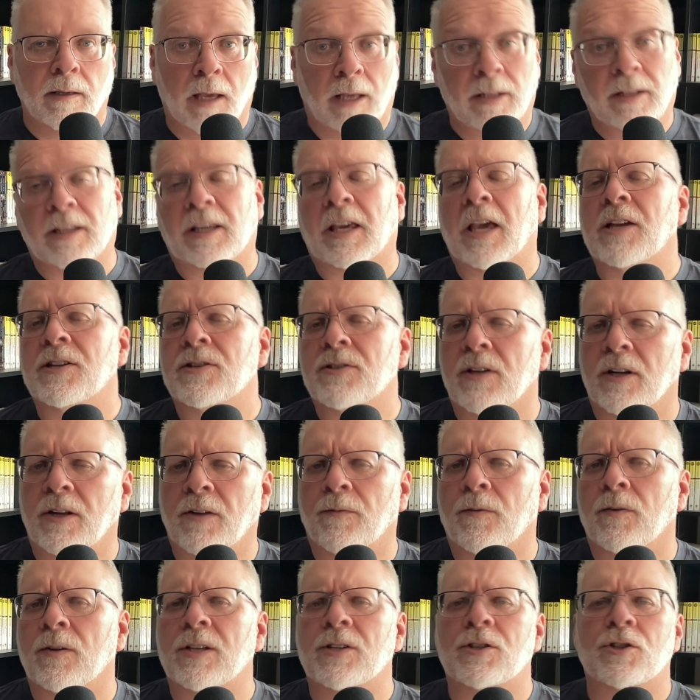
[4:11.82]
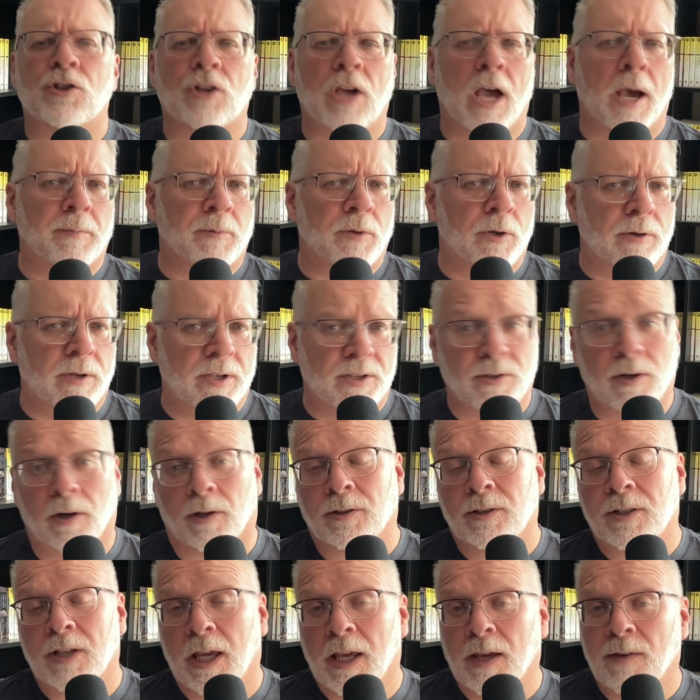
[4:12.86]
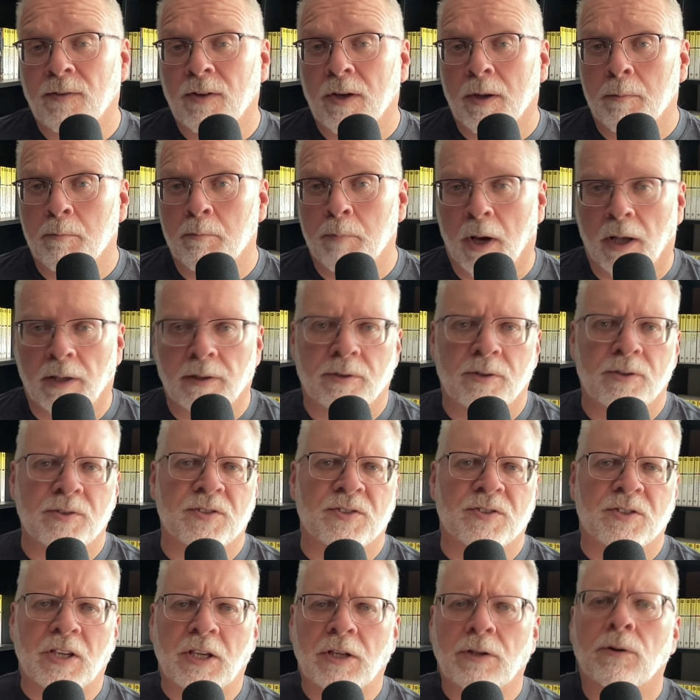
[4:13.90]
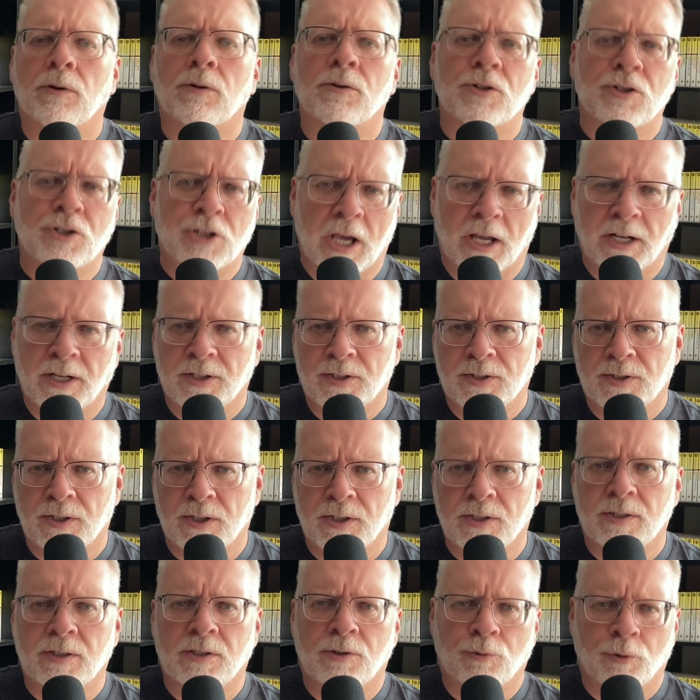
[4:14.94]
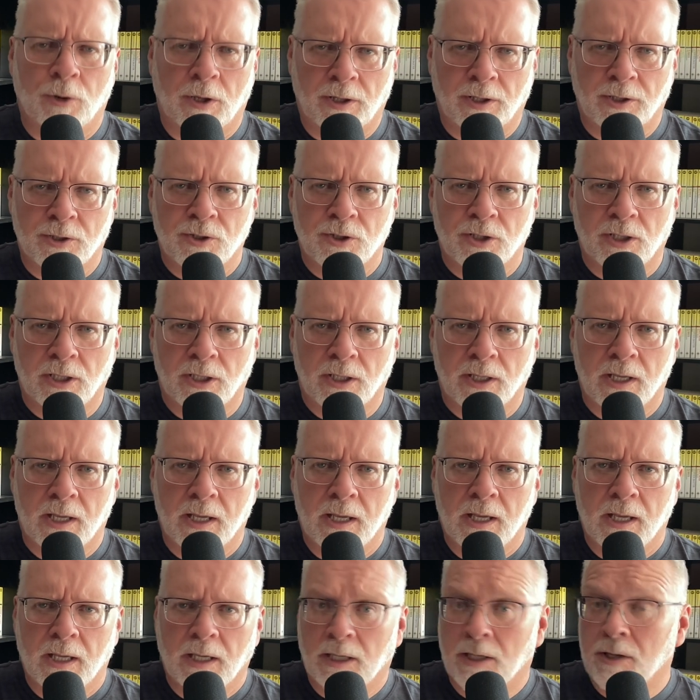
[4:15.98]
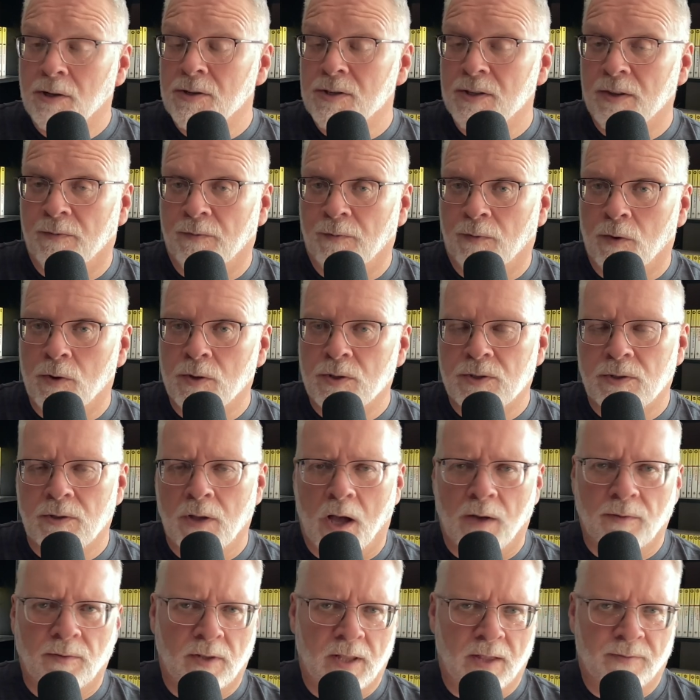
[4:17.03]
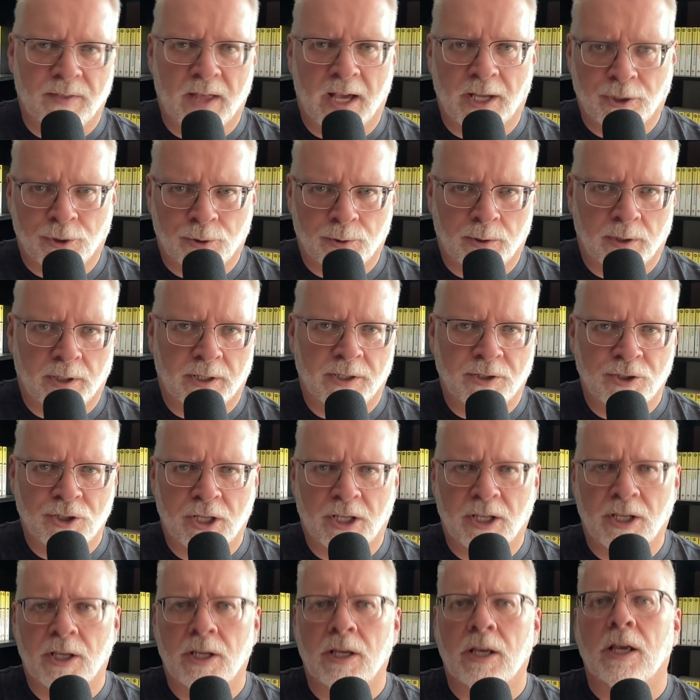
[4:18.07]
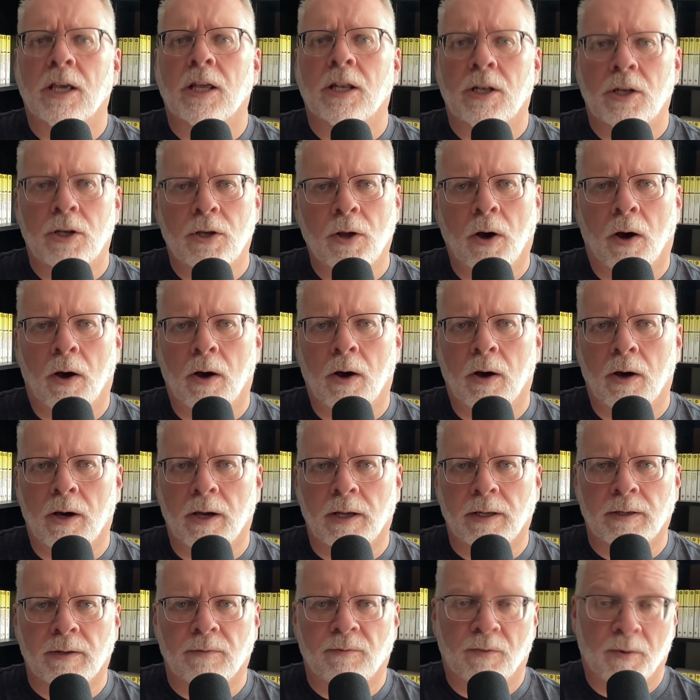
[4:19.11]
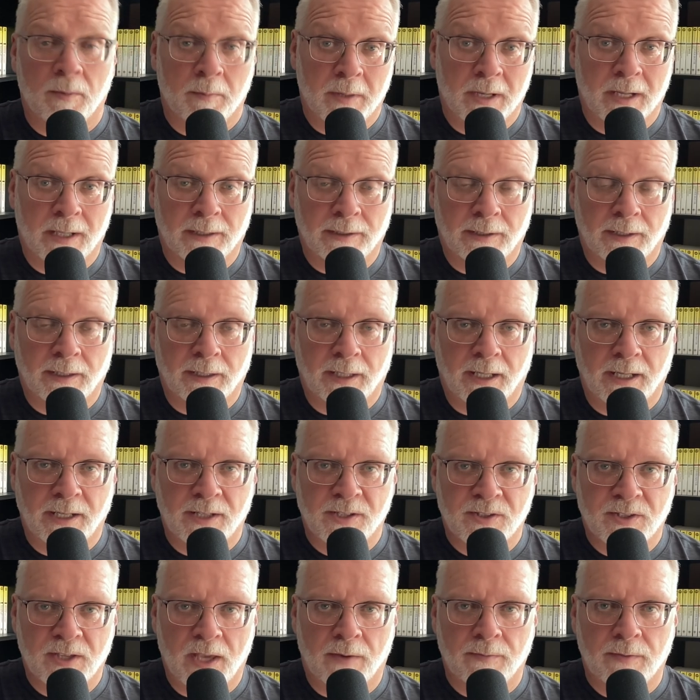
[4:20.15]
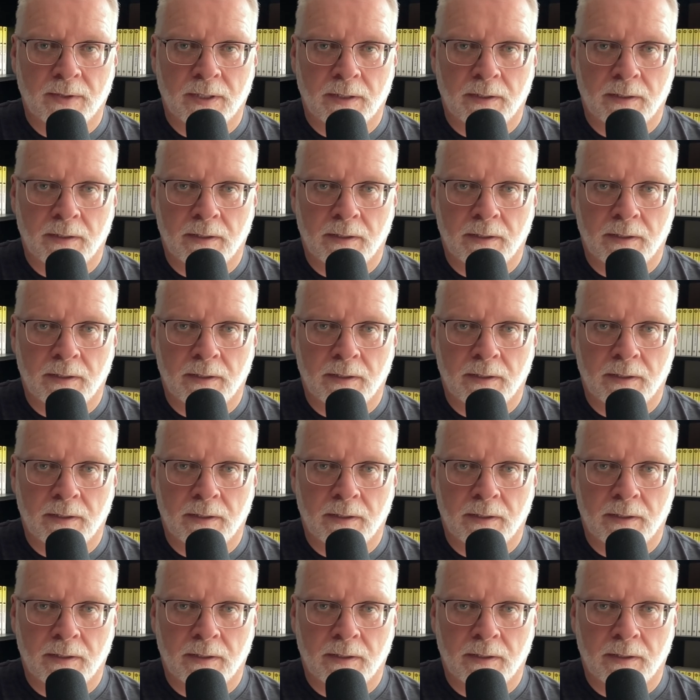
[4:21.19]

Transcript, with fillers: And the case study for this chapter is Octavia Butler's Xenogenesis trilogy. Here's the first novel of that trilogy, Dawn, from nineteen eighty-seven.